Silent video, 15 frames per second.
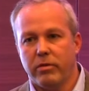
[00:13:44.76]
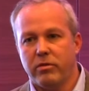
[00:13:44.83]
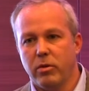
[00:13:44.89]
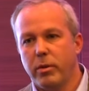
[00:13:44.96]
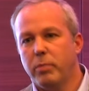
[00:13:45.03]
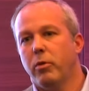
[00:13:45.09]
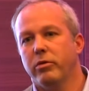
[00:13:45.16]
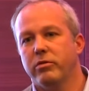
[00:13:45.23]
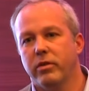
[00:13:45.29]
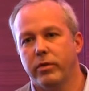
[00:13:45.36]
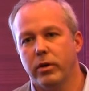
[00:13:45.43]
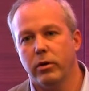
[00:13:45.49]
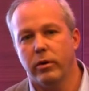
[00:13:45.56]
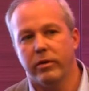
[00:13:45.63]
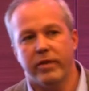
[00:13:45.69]
assuming most of
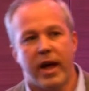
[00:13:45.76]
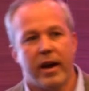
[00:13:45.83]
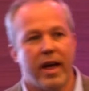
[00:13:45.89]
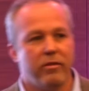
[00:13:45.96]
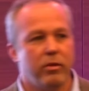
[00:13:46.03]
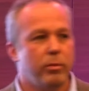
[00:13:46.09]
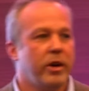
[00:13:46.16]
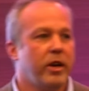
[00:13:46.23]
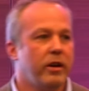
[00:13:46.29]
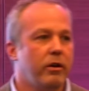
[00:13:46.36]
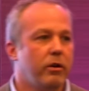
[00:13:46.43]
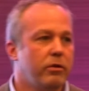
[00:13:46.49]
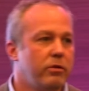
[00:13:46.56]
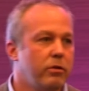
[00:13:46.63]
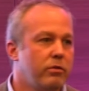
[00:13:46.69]
you, if not everybody in
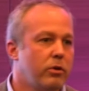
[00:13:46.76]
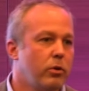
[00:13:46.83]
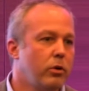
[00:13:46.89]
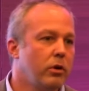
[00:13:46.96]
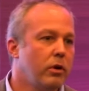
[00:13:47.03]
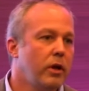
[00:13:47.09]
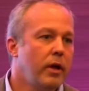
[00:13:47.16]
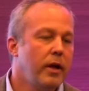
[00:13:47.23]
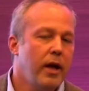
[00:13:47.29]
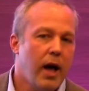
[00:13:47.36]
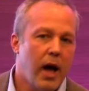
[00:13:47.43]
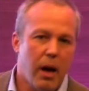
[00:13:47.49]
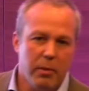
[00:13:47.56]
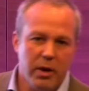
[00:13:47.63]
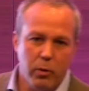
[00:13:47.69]
here, has used Google.
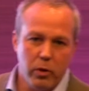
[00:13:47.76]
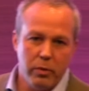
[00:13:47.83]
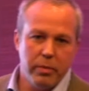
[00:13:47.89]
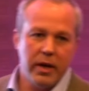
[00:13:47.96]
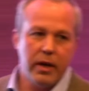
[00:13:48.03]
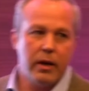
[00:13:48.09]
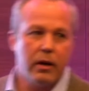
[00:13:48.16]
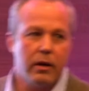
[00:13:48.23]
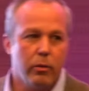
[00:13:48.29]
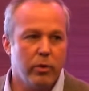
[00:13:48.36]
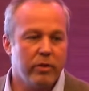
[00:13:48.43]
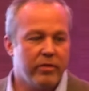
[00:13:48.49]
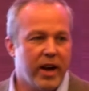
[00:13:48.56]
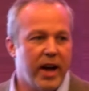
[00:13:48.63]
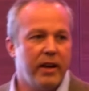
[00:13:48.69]
How many would
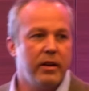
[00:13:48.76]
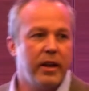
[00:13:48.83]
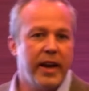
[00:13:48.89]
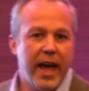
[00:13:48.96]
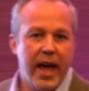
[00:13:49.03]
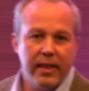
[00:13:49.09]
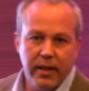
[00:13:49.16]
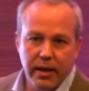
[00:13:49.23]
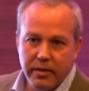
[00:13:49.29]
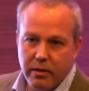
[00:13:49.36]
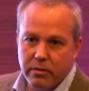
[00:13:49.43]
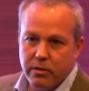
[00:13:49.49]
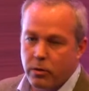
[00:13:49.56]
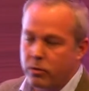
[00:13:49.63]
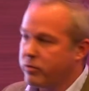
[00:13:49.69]
find an ad like
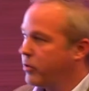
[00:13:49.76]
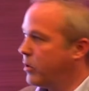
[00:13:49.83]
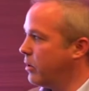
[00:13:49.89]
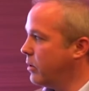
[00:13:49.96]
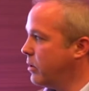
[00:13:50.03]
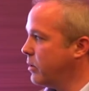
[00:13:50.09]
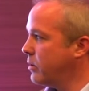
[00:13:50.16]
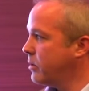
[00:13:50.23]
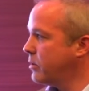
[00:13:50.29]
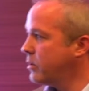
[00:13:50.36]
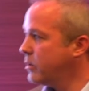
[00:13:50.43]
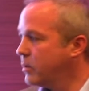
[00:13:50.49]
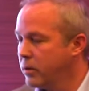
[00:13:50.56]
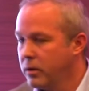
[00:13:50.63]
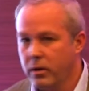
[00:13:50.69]
this useful?
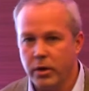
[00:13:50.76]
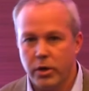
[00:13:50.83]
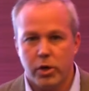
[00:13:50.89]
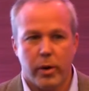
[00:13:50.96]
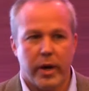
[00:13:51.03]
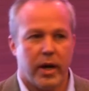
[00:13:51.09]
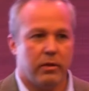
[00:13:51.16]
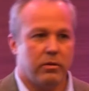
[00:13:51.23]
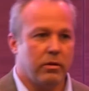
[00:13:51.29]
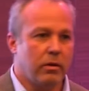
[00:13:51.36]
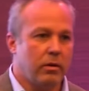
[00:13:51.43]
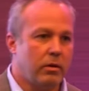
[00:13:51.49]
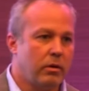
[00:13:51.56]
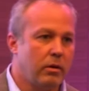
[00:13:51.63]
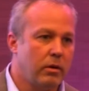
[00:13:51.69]
Show of hands.
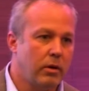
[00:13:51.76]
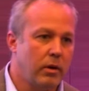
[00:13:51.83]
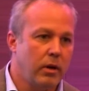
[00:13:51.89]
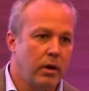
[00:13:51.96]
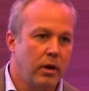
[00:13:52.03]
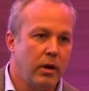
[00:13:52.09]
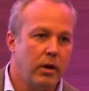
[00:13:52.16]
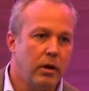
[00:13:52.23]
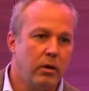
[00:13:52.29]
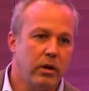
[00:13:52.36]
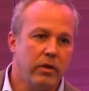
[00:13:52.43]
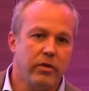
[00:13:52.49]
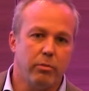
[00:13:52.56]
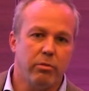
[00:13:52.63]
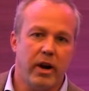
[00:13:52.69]
You
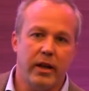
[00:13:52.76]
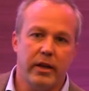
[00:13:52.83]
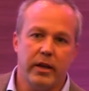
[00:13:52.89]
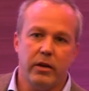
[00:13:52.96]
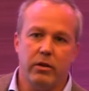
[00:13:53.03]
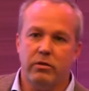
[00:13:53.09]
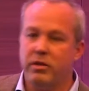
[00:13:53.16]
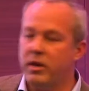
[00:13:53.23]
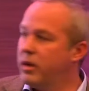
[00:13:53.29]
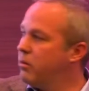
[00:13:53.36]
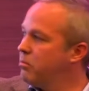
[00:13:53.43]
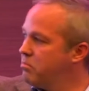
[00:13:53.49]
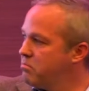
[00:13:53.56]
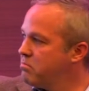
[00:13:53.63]
look for Breitling and you see